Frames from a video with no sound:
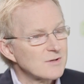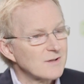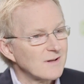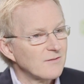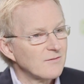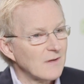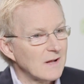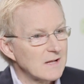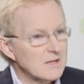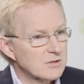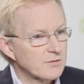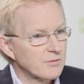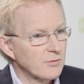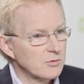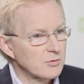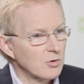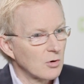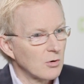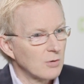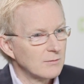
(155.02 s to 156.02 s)
and events
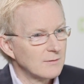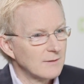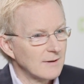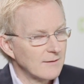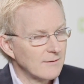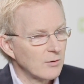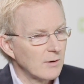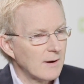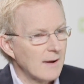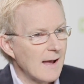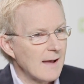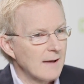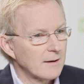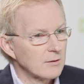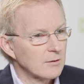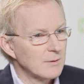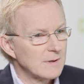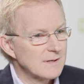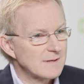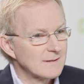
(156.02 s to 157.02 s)
for Drone Delivery
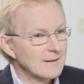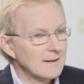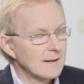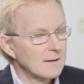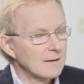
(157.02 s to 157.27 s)
Canada recently.